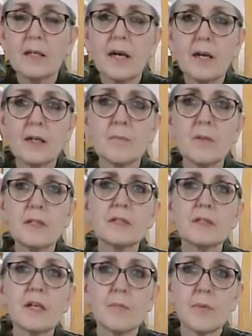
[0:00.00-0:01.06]
please
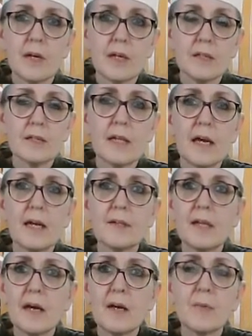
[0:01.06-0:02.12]
tell Brandon
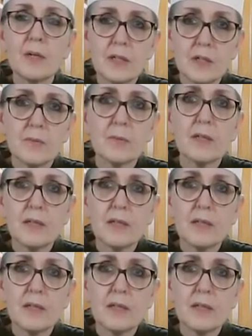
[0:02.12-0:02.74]
that we do.